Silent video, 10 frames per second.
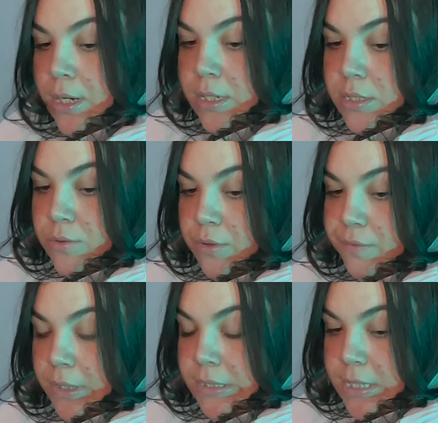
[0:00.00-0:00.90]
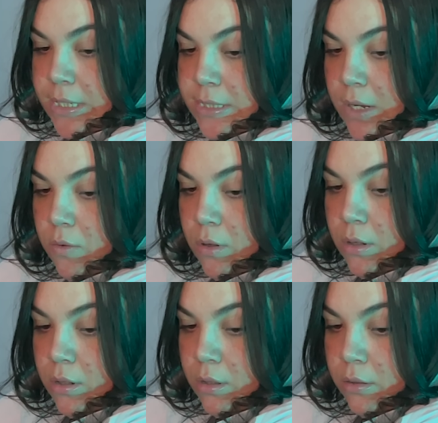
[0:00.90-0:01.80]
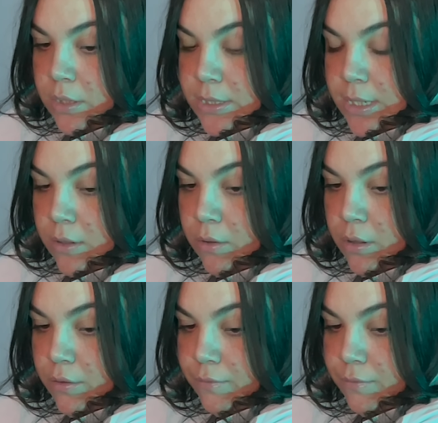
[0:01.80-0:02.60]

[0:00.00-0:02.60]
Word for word: it is, or if it contains alcohol, or is it alcohol